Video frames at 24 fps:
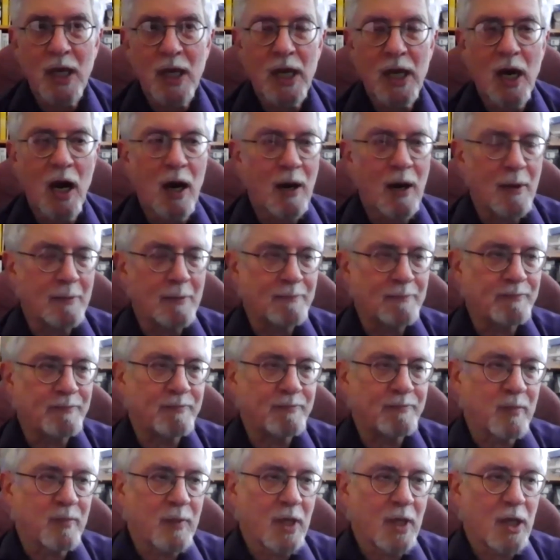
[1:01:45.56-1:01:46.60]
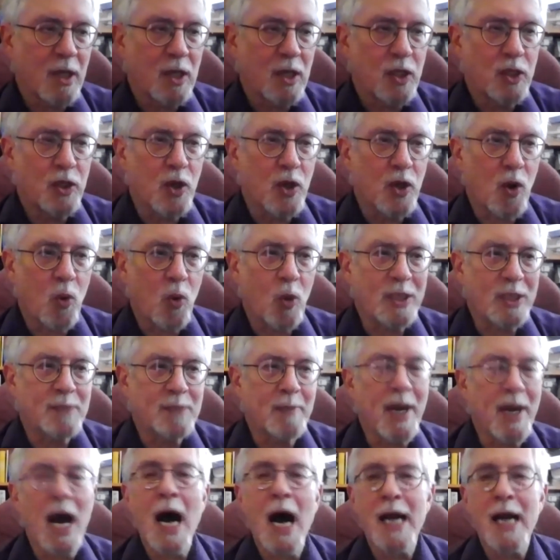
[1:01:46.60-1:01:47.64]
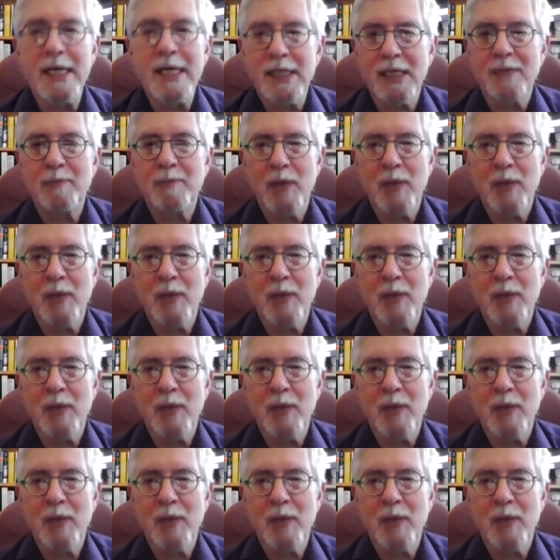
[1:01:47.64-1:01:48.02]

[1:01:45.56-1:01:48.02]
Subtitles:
what's behind it,